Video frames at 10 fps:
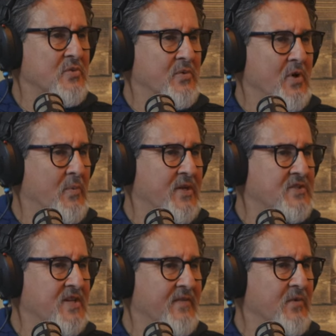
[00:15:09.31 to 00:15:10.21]
or, or, bring
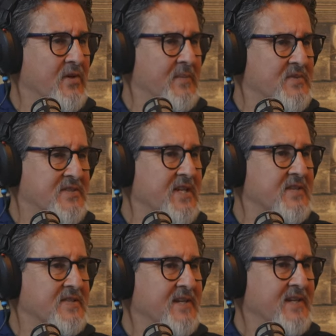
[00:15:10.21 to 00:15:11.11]
stuff or come see
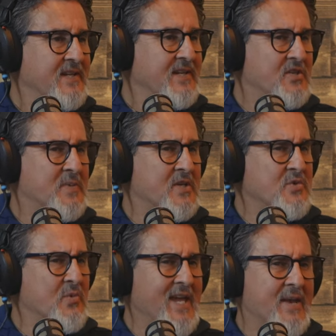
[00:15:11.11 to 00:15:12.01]
us, especially
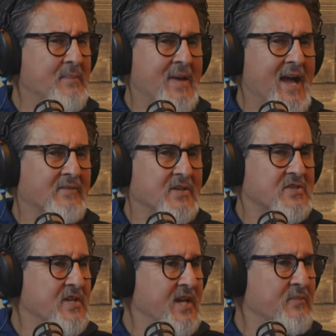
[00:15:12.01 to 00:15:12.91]
when we had
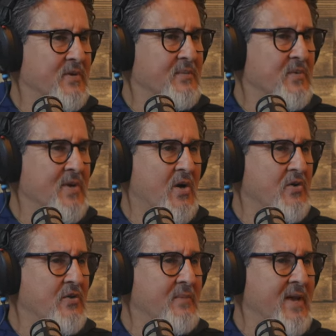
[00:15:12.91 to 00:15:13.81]
Mavericks night. We, we
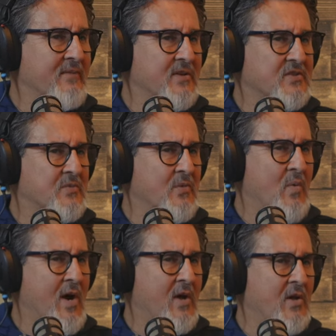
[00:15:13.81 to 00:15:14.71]
honored the Mavericks yeah. a
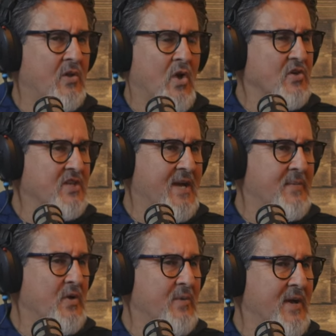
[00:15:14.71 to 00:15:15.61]
while, a long time
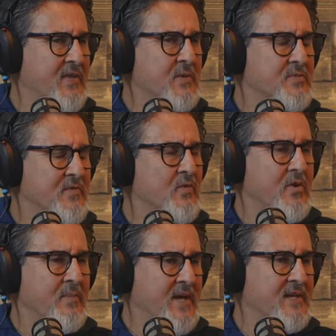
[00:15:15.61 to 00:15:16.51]
ago, but I think it was before the
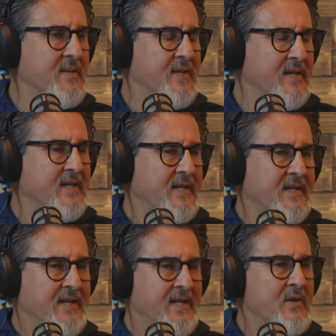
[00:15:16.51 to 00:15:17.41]
pandemic
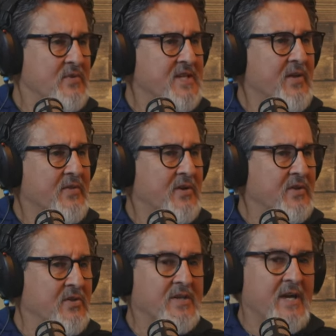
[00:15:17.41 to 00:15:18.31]
and he was out there.
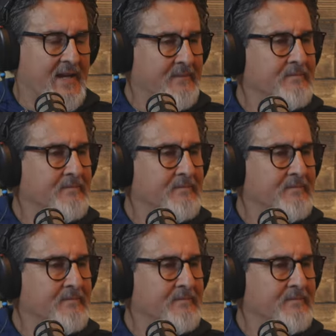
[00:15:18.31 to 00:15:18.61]
Good guy.